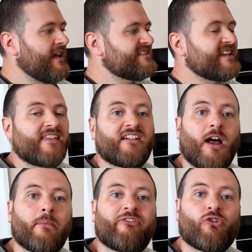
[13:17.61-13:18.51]
set that
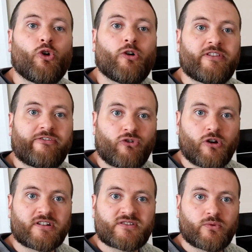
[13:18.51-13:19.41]
up for the
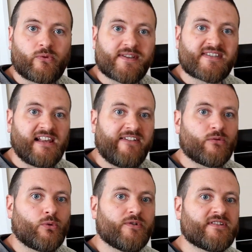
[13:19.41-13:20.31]
frogs once they leave the
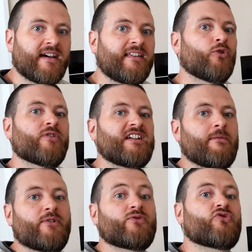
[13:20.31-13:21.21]
water, and all the
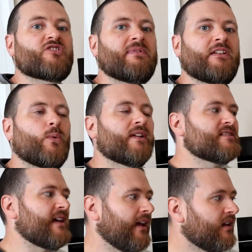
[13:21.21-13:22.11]
tadpoles will just be in the one
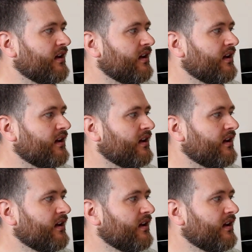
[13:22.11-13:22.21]
tank.